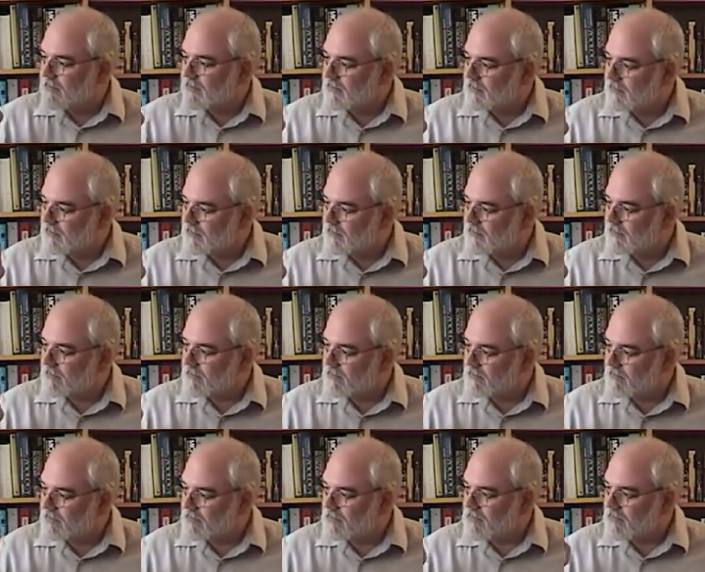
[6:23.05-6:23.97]

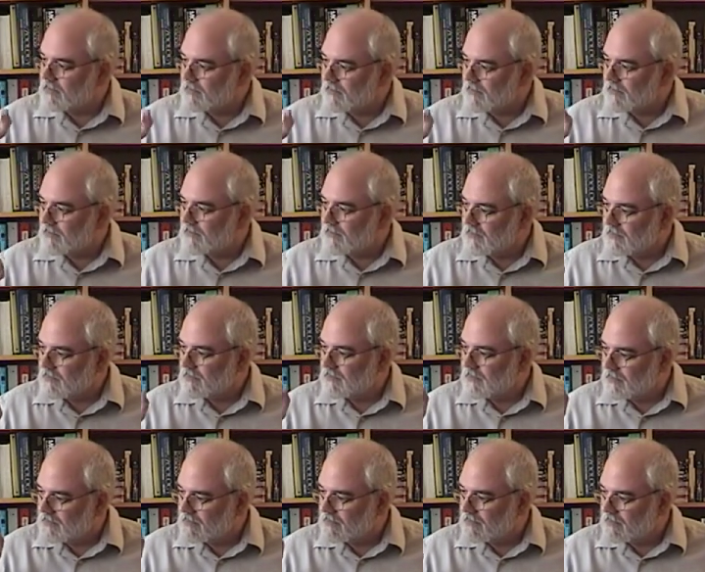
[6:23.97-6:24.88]

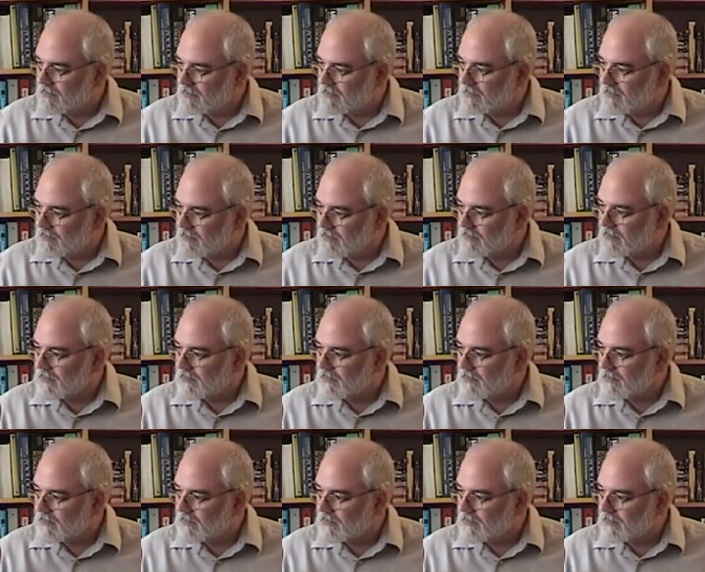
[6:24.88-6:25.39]
[no speech]